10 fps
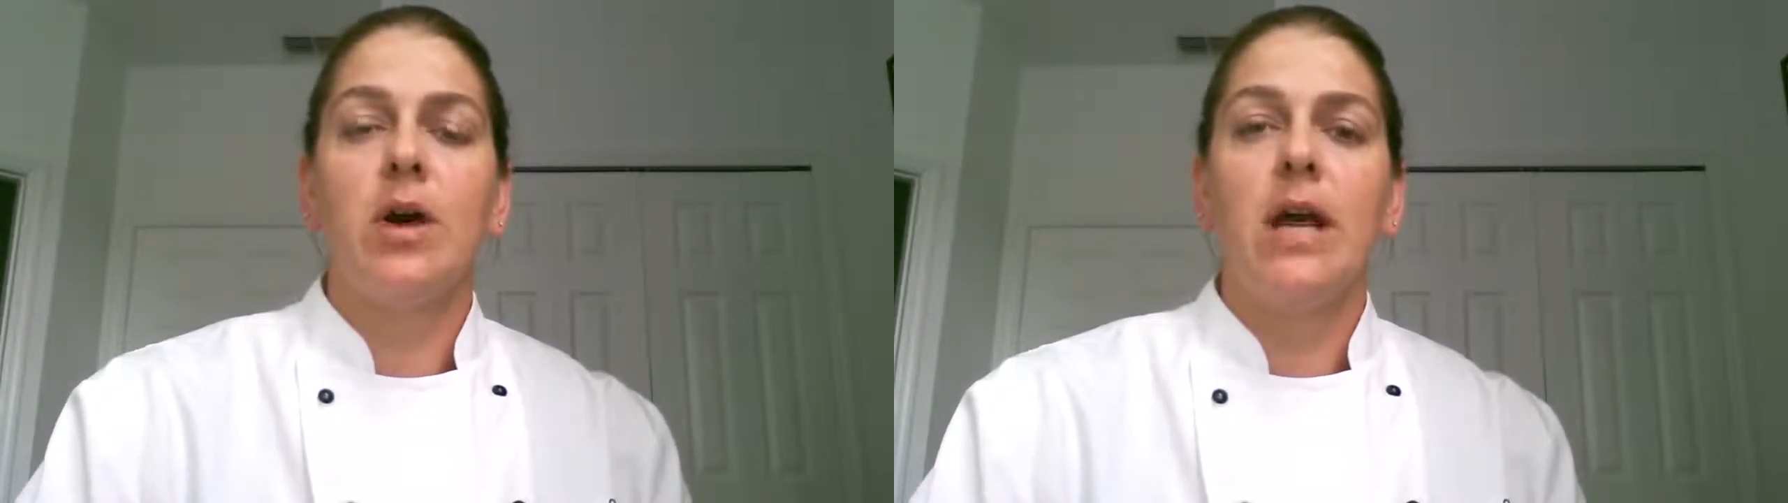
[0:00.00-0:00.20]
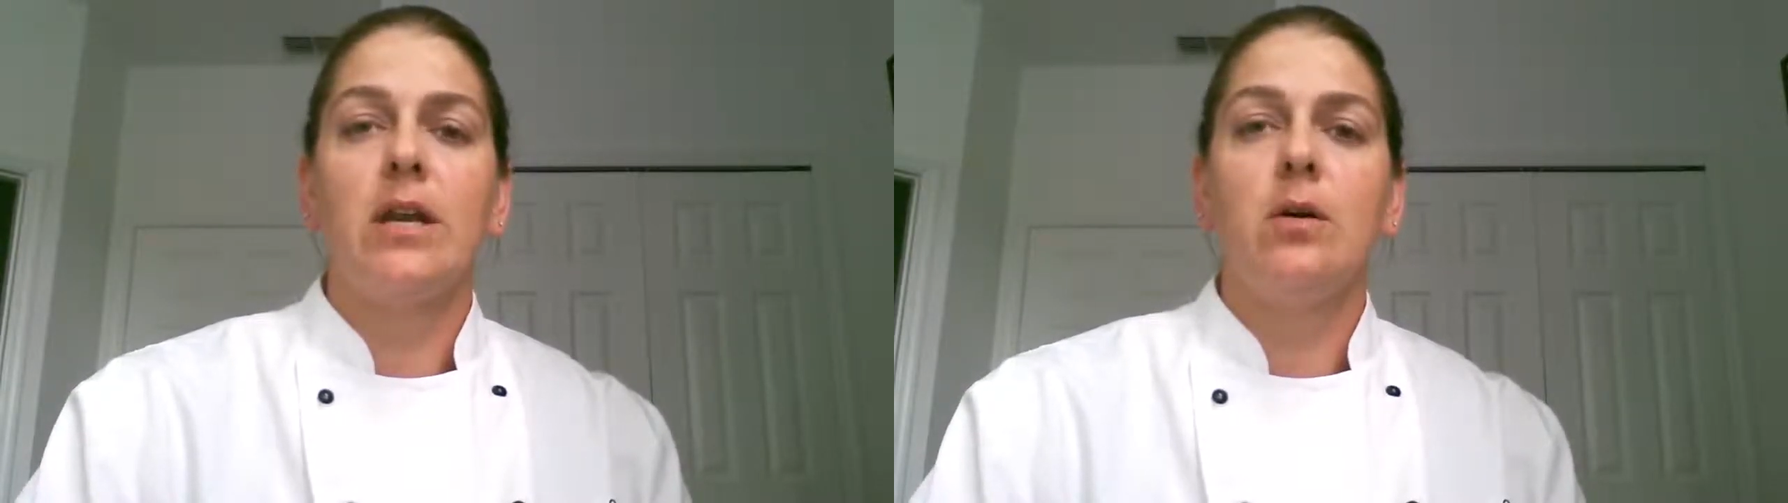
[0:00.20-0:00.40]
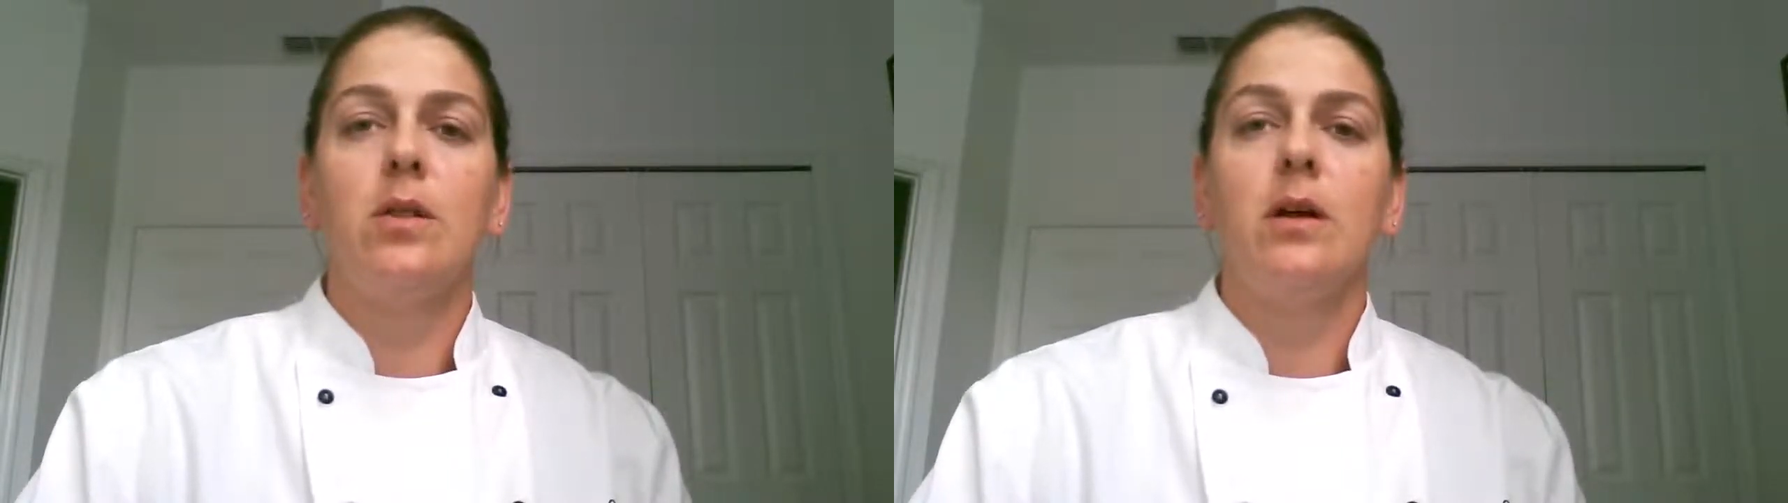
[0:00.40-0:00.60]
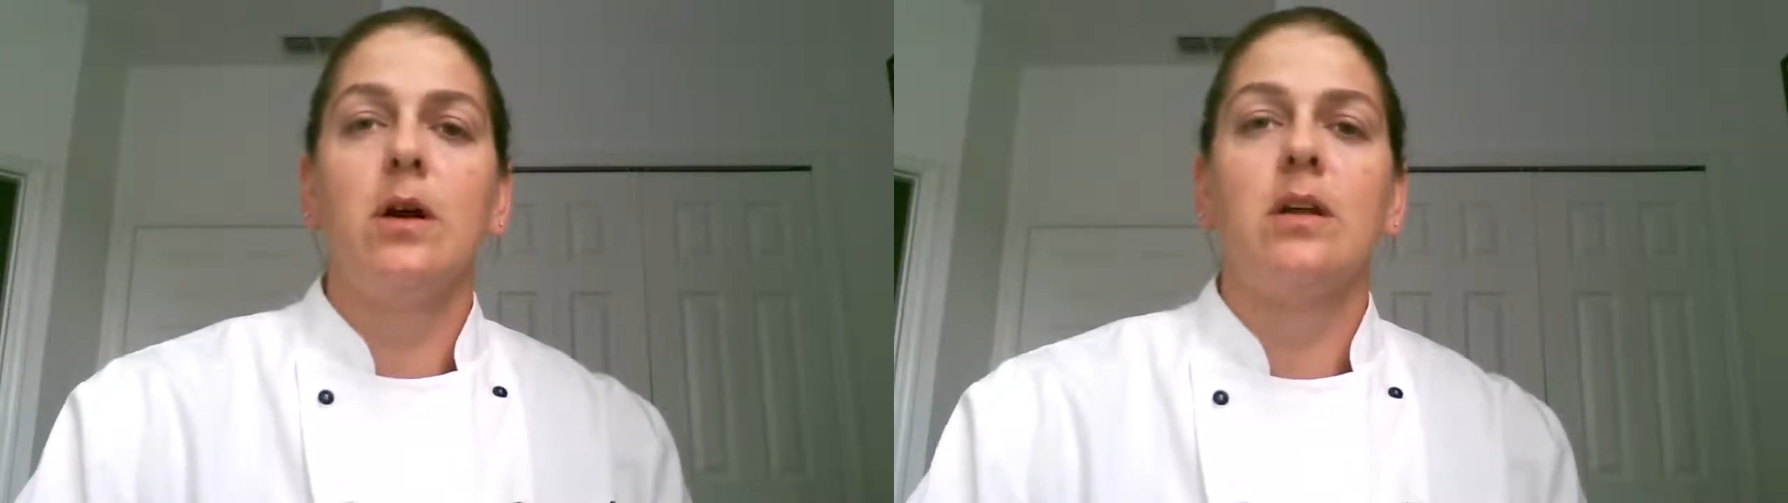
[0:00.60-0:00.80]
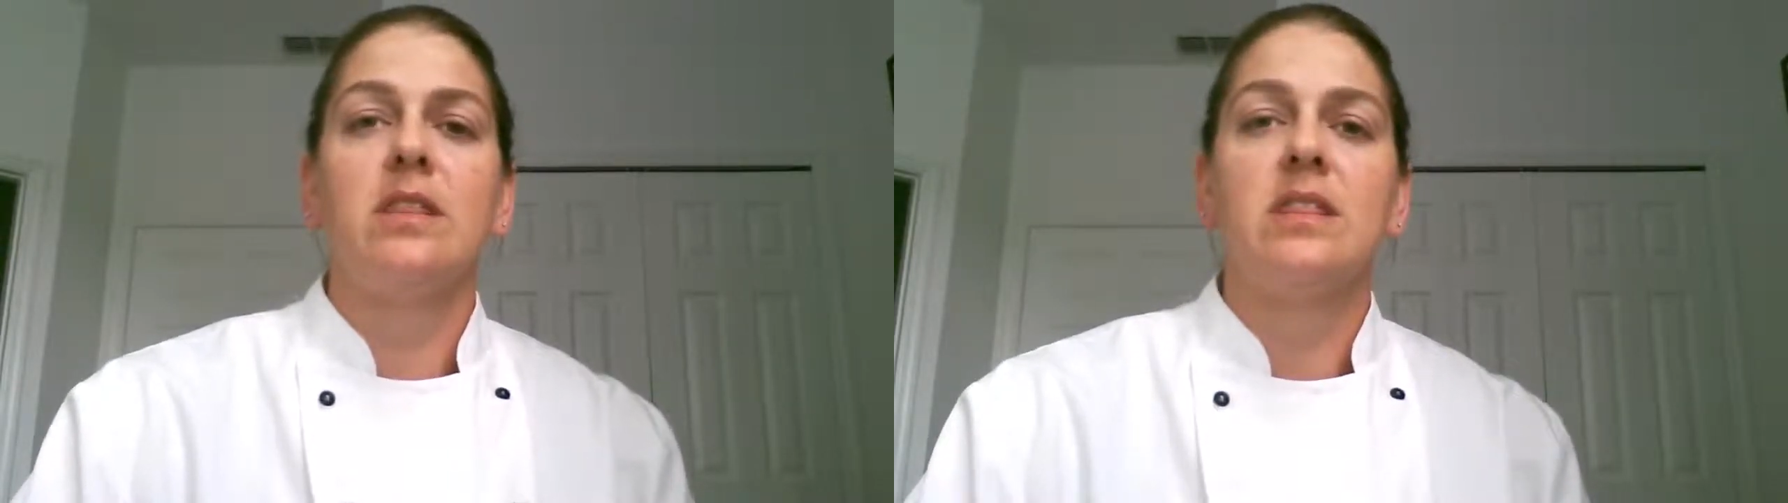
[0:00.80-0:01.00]
I know there
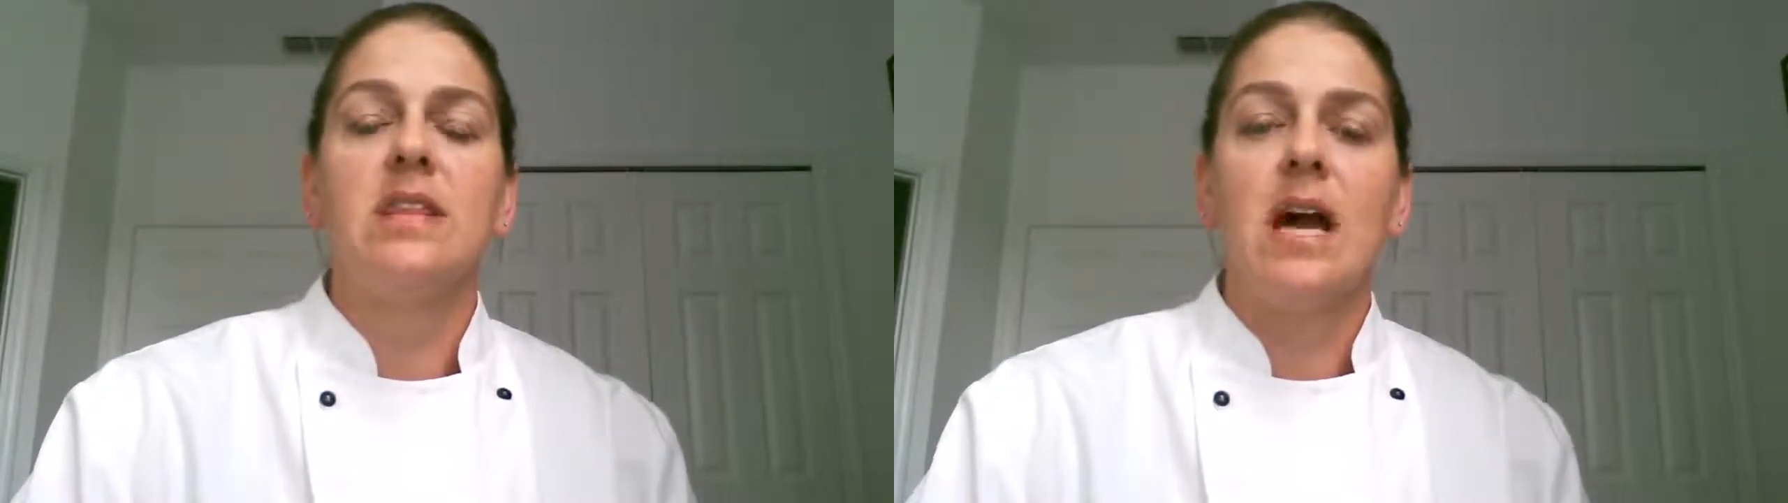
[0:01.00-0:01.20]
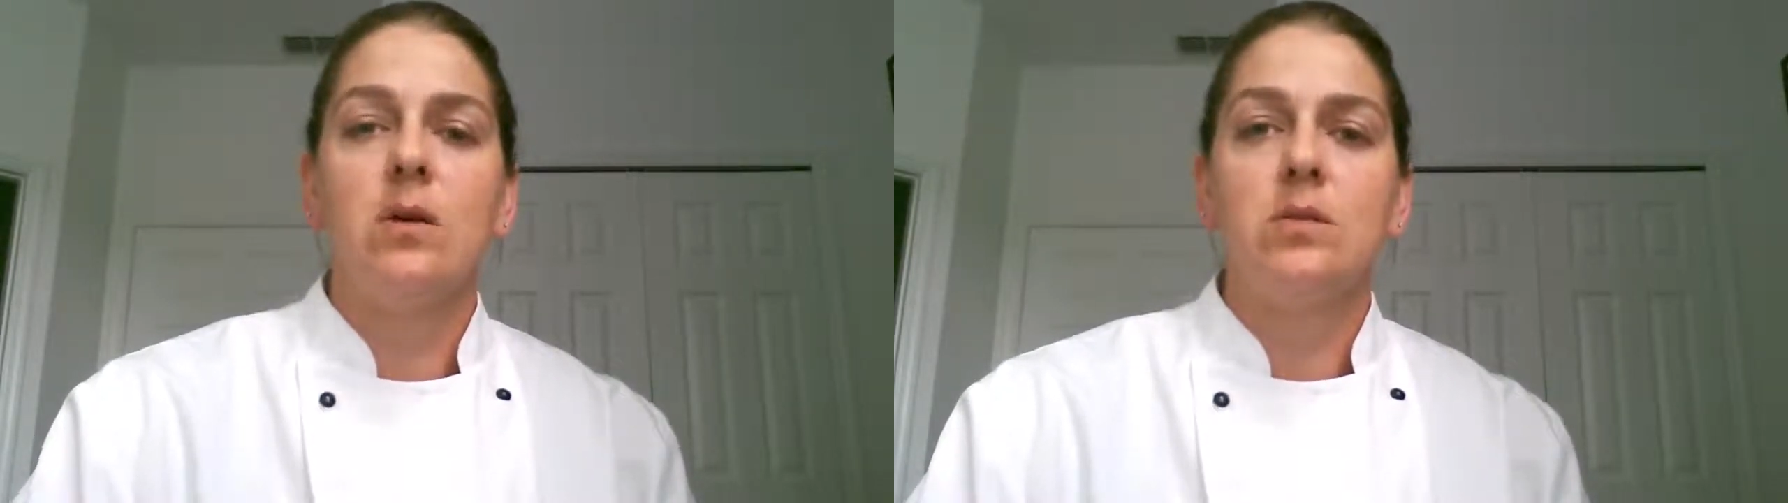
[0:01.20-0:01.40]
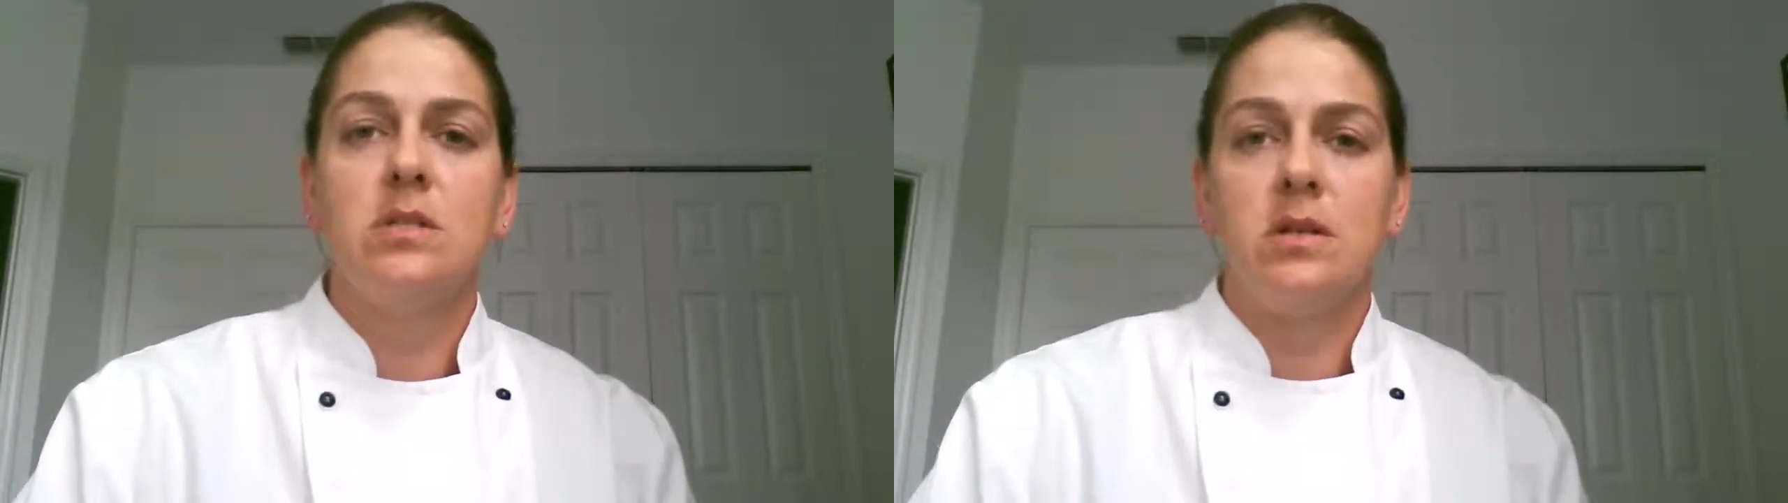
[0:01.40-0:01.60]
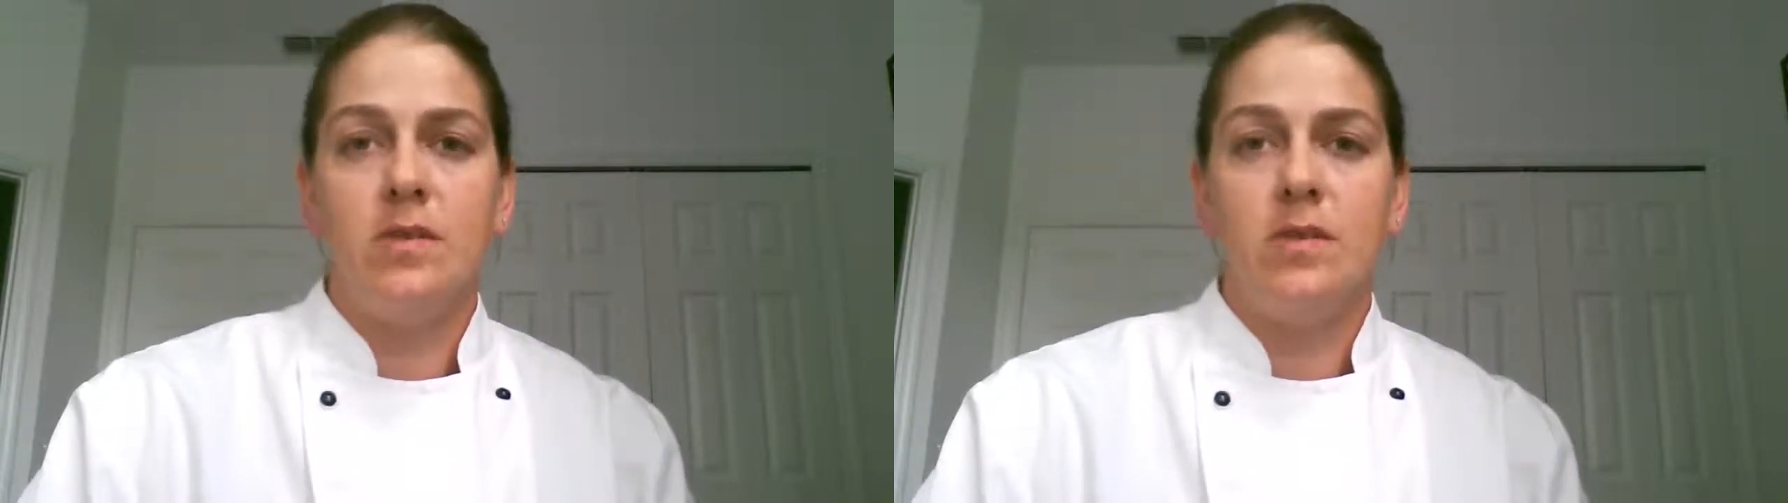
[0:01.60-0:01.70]
are thousands